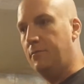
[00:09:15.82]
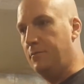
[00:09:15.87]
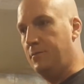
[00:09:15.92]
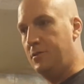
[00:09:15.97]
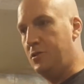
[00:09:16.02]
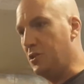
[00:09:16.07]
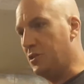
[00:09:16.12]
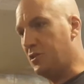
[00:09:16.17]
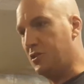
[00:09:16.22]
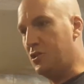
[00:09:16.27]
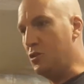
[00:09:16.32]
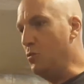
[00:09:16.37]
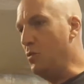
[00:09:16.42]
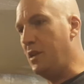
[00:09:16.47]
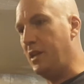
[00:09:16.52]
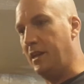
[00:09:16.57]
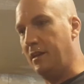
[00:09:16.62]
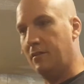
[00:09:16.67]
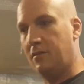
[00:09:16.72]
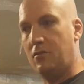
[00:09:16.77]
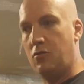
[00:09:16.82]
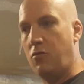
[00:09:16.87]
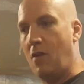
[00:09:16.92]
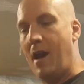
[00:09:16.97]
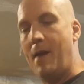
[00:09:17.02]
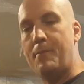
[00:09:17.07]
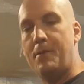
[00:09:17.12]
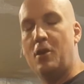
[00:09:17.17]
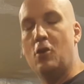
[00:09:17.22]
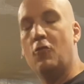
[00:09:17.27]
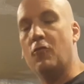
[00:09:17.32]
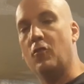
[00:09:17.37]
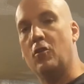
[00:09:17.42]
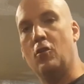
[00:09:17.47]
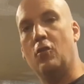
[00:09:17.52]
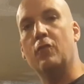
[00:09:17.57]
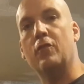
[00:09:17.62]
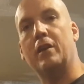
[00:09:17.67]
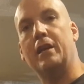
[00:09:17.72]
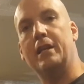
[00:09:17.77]
Just doing it crappy over and
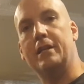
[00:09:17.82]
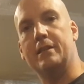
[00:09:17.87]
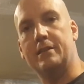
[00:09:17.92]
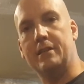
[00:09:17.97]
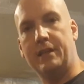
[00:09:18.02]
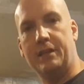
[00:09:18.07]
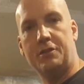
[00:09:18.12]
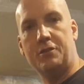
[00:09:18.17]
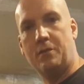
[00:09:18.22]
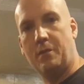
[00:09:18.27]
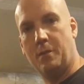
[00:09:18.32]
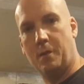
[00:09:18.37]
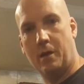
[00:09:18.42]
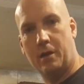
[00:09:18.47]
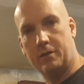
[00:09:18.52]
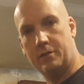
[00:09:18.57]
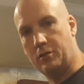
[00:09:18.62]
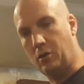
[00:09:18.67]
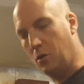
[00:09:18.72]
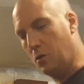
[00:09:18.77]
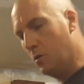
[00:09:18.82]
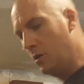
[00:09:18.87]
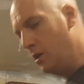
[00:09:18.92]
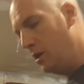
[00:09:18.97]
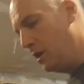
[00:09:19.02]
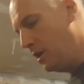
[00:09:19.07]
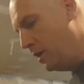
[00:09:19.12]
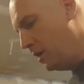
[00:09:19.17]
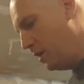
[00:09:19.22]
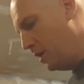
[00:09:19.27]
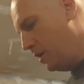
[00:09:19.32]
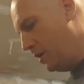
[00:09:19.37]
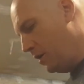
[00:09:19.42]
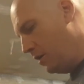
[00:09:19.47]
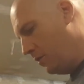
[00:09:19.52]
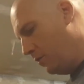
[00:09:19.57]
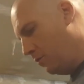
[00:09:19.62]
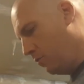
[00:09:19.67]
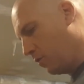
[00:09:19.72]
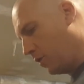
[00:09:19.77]
over again doesn't get you anywhere. So
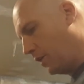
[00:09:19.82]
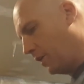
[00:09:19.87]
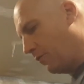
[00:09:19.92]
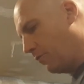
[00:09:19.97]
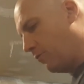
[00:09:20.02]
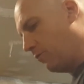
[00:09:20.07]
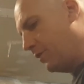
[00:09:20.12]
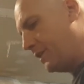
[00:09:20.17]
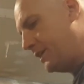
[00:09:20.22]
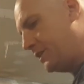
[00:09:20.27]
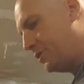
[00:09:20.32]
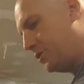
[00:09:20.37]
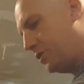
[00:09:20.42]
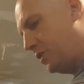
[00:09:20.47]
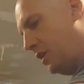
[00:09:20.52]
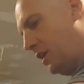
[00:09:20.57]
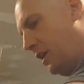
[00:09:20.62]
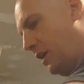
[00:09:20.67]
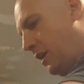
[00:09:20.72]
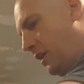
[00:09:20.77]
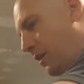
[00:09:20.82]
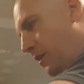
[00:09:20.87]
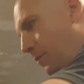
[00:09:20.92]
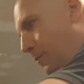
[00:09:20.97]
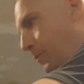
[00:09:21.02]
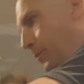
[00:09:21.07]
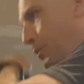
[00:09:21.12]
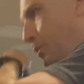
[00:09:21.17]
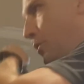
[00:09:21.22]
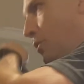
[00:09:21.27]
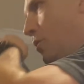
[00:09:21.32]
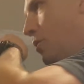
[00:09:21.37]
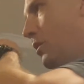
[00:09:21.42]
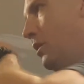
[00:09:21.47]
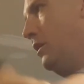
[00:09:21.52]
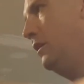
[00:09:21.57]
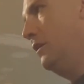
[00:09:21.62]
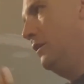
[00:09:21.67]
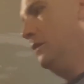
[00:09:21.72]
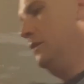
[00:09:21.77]
we're going to reach,
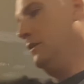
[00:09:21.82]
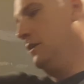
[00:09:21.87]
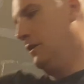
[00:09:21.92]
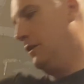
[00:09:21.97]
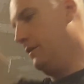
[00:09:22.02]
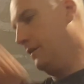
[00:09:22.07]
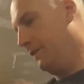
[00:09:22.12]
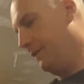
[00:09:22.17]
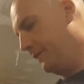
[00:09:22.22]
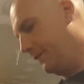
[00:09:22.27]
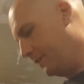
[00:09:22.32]
pull, and then